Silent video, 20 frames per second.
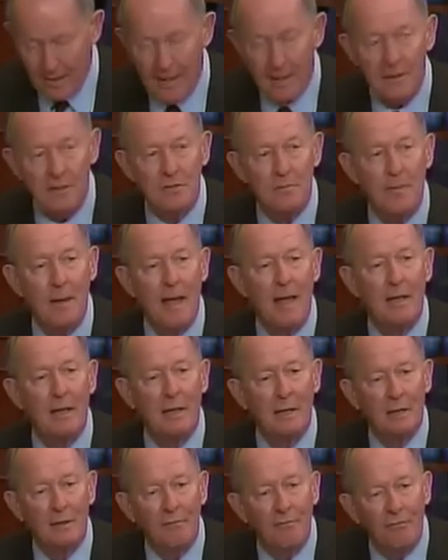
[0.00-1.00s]
It is
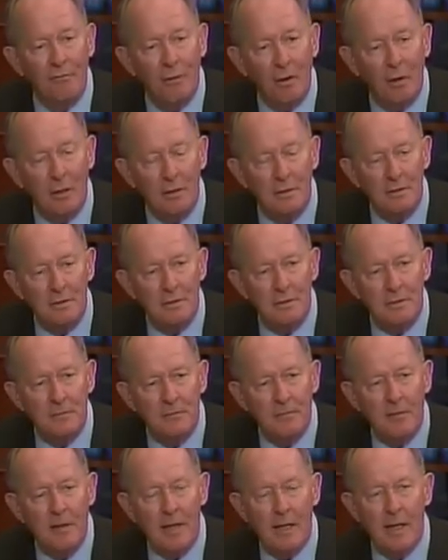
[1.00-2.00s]
patently false.
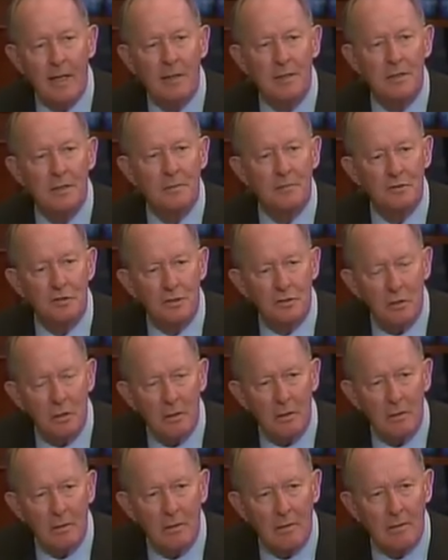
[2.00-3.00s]
It is
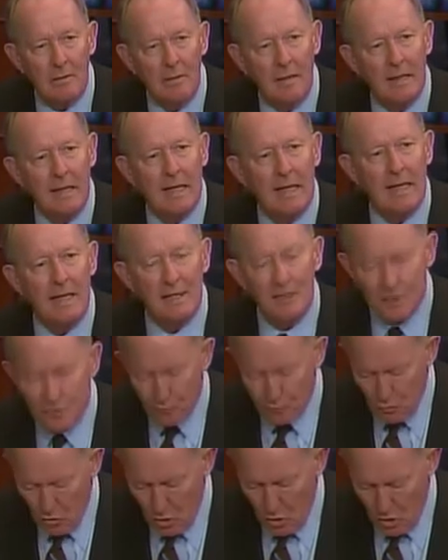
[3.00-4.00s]
absurd. It
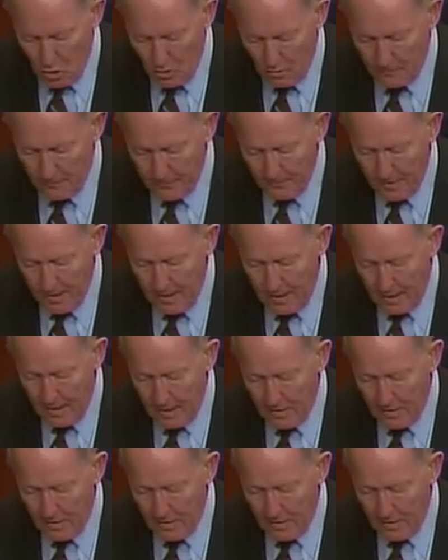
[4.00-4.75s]
is wrong.